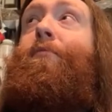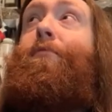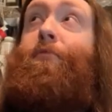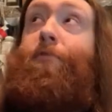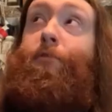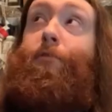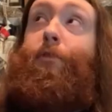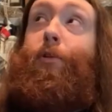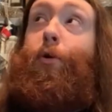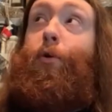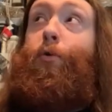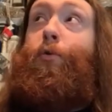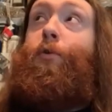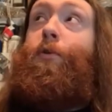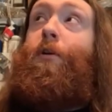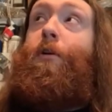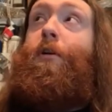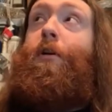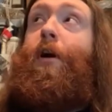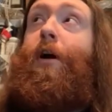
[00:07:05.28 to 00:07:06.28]

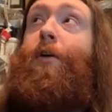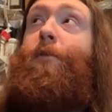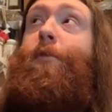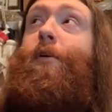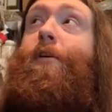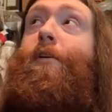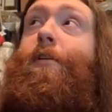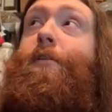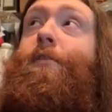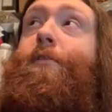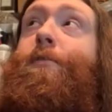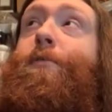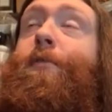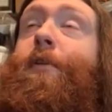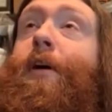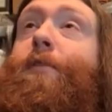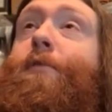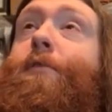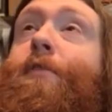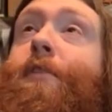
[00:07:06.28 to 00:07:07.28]
floor I was when
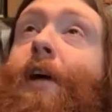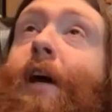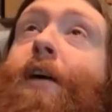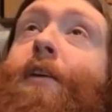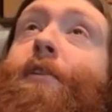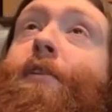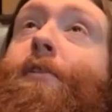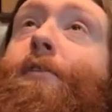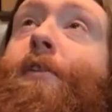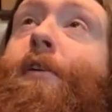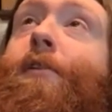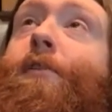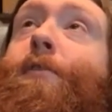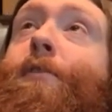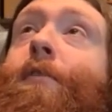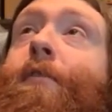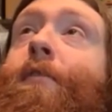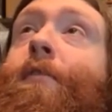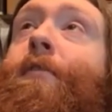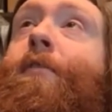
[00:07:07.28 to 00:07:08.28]
I was nine years old
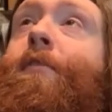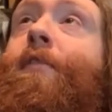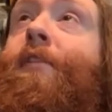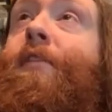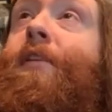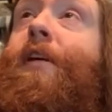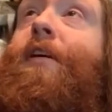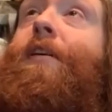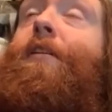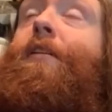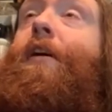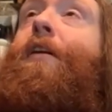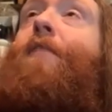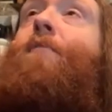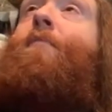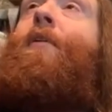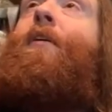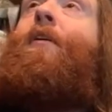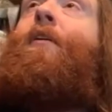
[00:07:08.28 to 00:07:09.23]
the second time